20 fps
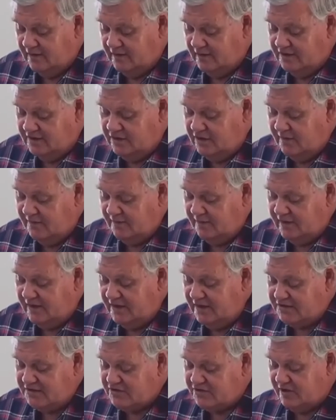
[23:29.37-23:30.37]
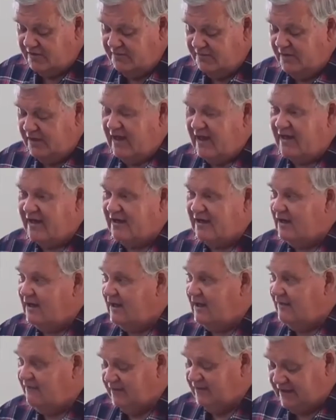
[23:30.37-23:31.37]
Human history began in a
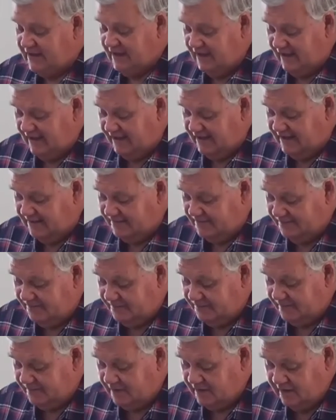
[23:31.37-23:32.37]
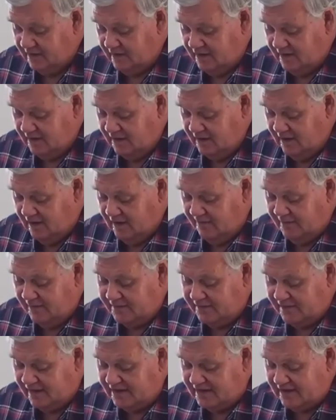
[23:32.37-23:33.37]
lovely garden, but
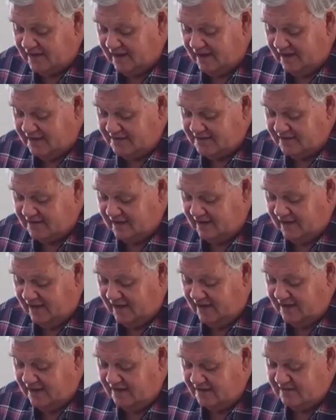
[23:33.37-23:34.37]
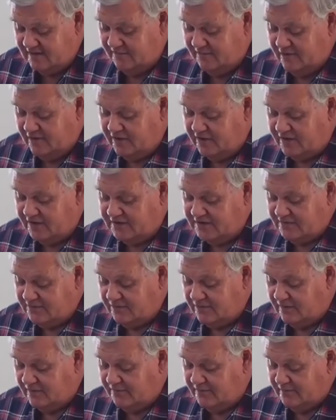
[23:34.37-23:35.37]
that garden today is a murky
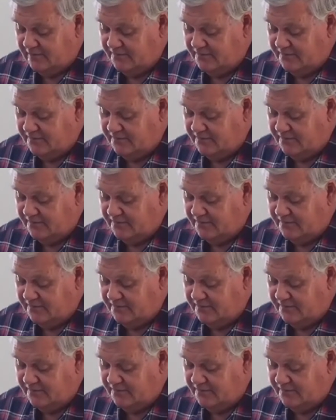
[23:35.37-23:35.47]
swamp.